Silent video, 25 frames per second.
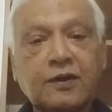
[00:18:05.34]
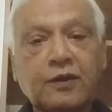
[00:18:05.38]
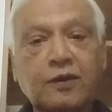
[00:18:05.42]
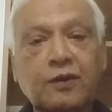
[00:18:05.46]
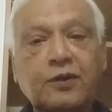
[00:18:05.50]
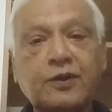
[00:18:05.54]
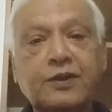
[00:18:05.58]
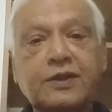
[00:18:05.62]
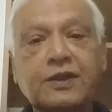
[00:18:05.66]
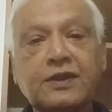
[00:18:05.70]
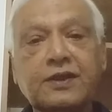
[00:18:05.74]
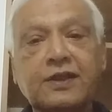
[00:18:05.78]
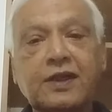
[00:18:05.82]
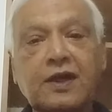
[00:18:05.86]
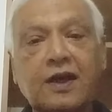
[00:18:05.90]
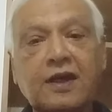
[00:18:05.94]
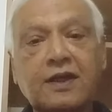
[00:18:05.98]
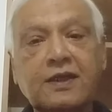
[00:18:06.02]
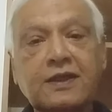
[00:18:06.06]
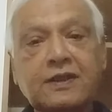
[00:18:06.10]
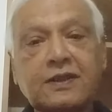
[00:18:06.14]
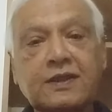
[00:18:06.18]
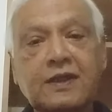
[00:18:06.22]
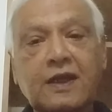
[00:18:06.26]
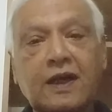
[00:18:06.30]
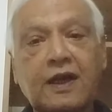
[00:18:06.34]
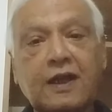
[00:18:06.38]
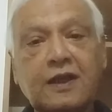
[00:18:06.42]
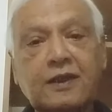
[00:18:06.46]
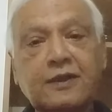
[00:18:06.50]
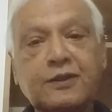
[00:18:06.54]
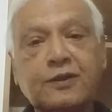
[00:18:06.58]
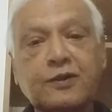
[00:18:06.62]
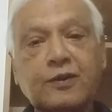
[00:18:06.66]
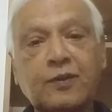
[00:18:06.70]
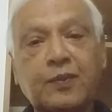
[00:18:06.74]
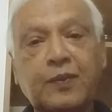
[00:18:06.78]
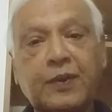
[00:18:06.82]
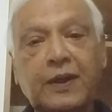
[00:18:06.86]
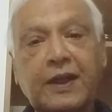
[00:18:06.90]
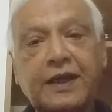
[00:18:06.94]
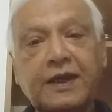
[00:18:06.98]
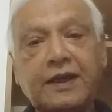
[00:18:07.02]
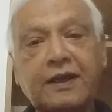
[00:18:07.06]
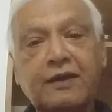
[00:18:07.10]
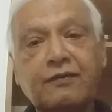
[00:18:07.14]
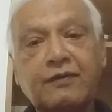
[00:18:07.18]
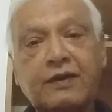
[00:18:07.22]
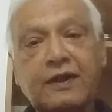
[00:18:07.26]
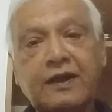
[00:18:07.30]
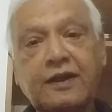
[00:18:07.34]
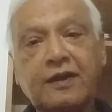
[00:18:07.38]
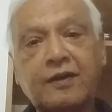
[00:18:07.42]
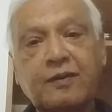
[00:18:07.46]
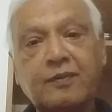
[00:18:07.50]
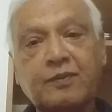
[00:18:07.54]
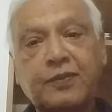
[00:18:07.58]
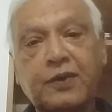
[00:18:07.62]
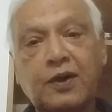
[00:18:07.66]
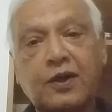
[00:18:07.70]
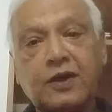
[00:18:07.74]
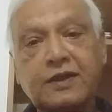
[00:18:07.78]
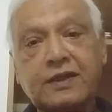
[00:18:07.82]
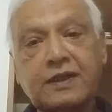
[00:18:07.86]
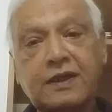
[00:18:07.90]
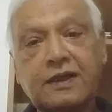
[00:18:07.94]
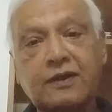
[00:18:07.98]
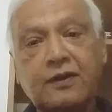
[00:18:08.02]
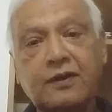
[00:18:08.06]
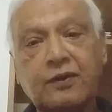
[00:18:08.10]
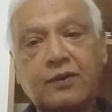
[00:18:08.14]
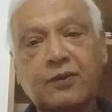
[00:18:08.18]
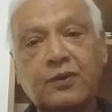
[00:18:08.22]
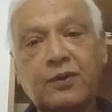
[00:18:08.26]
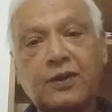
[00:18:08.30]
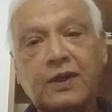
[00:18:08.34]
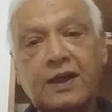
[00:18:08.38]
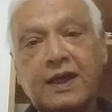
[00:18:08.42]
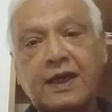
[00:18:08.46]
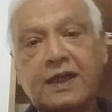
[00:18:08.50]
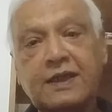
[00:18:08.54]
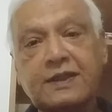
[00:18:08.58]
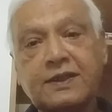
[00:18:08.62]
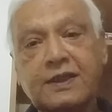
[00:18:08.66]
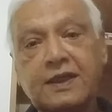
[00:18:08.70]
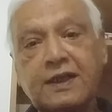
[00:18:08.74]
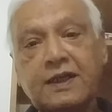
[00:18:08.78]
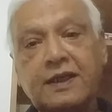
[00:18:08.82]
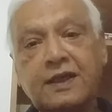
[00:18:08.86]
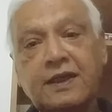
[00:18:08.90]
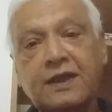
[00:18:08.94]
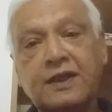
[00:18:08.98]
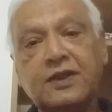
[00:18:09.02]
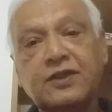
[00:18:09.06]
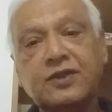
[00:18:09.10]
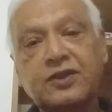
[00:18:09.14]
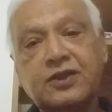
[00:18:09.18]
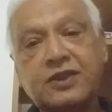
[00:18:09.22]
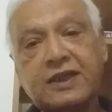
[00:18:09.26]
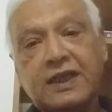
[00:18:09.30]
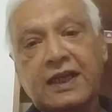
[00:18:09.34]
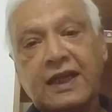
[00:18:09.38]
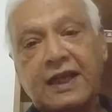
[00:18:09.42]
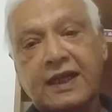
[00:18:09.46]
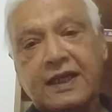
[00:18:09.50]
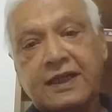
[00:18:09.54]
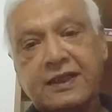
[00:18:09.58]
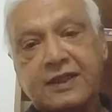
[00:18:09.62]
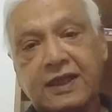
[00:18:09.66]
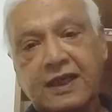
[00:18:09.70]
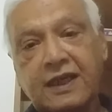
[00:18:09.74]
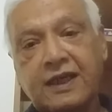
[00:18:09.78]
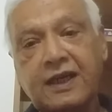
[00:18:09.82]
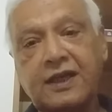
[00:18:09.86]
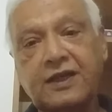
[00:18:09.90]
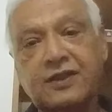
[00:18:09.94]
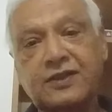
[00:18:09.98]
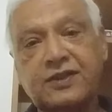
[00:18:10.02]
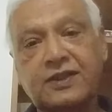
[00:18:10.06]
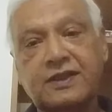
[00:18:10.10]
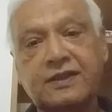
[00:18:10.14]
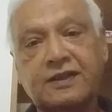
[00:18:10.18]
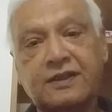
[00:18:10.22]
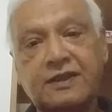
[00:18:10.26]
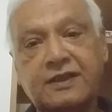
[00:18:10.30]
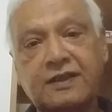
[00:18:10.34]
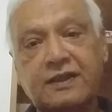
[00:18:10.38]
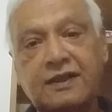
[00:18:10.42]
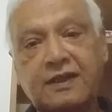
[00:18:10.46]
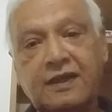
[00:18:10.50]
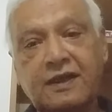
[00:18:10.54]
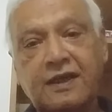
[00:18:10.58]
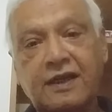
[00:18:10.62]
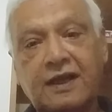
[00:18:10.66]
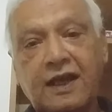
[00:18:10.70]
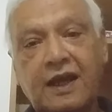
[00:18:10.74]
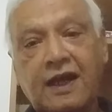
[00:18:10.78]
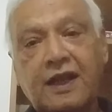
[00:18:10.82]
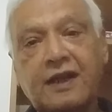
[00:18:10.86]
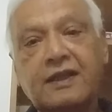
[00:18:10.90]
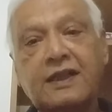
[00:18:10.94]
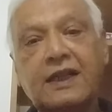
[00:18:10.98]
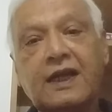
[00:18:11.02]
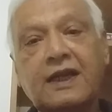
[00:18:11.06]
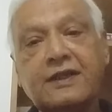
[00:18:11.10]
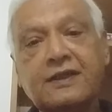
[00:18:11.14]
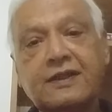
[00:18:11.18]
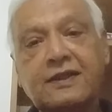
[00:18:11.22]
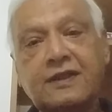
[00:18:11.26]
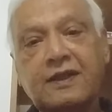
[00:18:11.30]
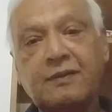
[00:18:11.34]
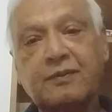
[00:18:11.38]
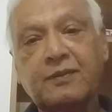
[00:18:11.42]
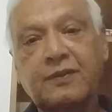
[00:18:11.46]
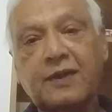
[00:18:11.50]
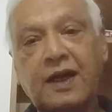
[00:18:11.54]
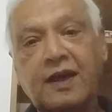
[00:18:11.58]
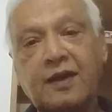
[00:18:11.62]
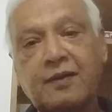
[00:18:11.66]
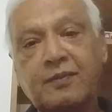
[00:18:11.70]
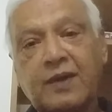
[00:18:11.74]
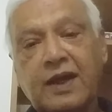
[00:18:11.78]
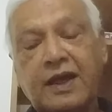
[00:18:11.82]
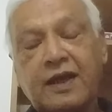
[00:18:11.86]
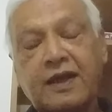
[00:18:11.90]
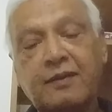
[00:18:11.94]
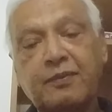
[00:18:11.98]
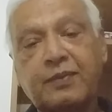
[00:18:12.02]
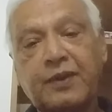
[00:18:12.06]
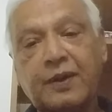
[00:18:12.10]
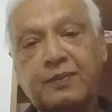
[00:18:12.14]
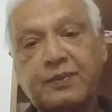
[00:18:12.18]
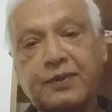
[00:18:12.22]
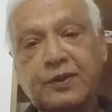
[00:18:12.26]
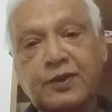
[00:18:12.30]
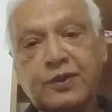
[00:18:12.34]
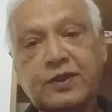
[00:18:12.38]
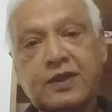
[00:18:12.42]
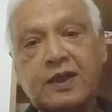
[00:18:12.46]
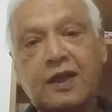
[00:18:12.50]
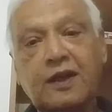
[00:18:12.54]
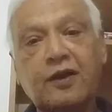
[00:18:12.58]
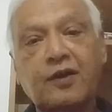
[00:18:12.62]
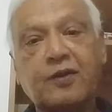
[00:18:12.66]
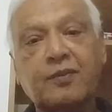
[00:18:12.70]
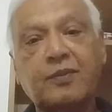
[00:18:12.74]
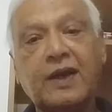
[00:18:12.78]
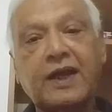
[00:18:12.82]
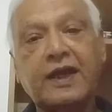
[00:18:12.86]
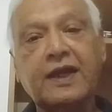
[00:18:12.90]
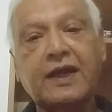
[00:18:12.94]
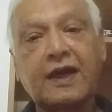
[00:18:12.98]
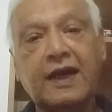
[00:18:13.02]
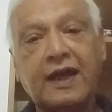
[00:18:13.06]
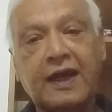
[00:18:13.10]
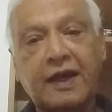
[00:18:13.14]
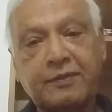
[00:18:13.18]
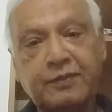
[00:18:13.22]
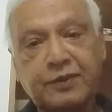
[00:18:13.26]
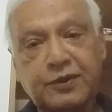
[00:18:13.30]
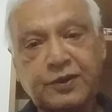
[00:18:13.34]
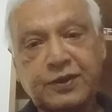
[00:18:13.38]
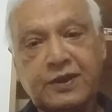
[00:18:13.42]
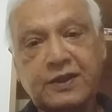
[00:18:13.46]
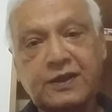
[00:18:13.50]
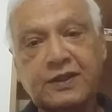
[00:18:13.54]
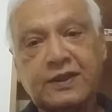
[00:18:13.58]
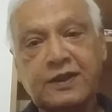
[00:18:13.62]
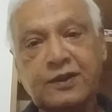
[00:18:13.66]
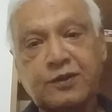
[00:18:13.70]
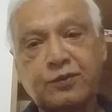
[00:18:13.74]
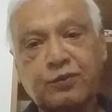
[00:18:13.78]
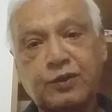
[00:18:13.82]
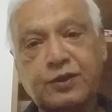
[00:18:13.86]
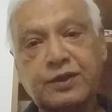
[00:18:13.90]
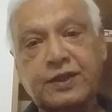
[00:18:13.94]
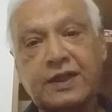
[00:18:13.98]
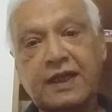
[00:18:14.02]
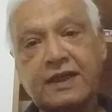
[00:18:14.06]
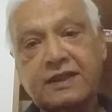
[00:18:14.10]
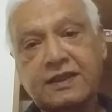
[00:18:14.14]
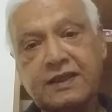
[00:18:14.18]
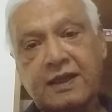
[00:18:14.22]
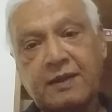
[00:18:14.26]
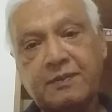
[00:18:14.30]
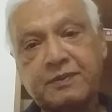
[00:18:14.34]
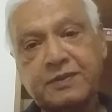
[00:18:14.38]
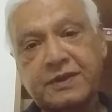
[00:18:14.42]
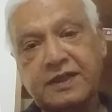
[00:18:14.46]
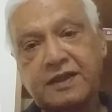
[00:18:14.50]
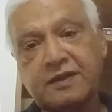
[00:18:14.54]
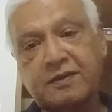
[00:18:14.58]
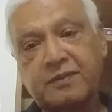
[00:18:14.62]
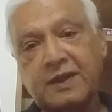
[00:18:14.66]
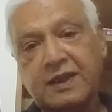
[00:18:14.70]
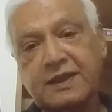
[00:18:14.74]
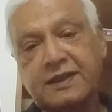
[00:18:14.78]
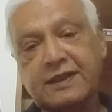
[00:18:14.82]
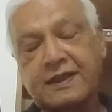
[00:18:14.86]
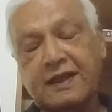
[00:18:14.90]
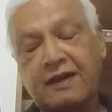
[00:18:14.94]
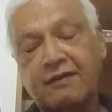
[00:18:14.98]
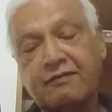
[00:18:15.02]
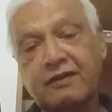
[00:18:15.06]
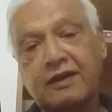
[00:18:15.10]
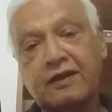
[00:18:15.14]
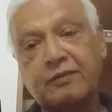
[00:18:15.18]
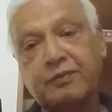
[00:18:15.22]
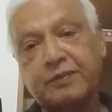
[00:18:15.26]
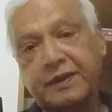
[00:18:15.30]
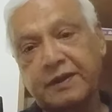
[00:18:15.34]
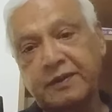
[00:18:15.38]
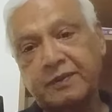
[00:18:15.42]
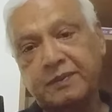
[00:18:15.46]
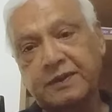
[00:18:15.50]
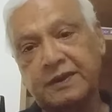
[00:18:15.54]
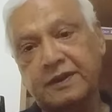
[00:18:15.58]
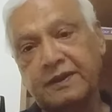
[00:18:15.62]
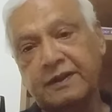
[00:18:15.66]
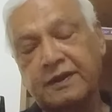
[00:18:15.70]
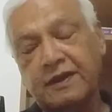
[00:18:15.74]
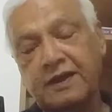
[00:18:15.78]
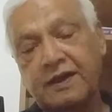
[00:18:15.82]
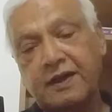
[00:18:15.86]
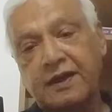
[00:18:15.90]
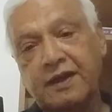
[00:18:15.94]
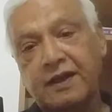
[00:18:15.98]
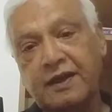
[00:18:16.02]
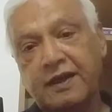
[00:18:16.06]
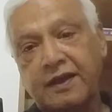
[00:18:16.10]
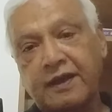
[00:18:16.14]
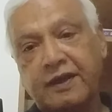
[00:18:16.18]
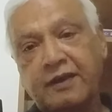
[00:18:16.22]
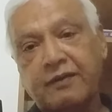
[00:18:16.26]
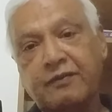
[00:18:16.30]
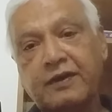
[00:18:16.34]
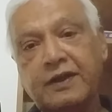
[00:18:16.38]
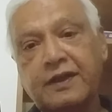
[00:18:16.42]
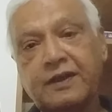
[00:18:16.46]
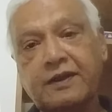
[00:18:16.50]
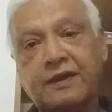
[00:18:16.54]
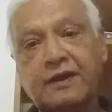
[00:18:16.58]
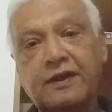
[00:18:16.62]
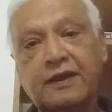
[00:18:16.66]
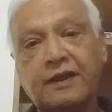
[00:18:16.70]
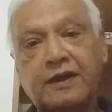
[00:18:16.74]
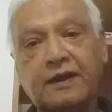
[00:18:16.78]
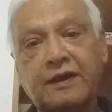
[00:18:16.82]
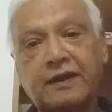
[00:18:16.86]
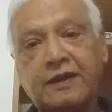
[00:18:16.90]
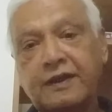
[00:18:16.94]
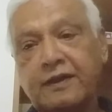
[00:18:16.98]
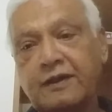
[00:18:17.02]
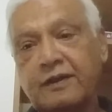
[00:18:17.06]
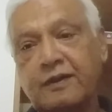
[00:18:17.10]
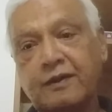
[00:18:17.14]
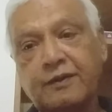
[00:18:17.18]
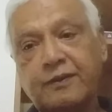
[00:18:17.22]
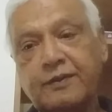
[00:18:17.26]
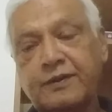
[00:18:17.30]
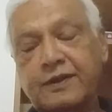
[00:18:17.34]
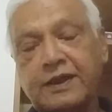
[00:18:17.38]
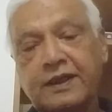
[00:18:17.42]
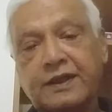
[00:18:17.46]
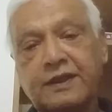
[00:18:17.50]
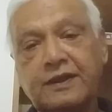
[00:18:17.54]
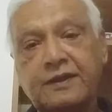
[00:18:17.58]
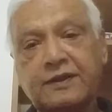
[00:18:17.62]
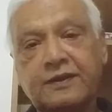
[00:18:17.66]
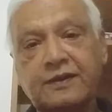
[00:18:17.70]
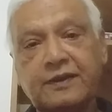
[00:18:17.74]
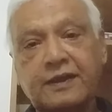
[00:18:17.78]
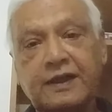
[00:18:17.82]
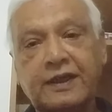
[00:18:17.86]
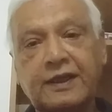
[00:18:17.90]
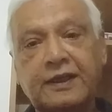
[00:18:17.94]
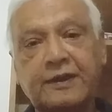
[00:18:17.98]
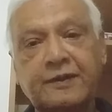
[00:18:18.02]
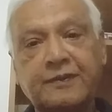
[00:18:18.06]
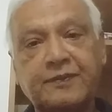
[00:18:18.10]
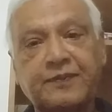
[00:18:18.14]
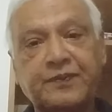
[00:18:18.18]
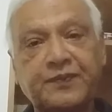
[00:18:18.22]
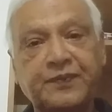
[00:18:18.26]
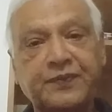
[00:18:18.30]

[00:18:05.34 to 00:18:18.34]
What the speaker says: glutathione is also playing a very important role as a chelating agent. And that my proposal or my hypothesis was accepted by several people, even including there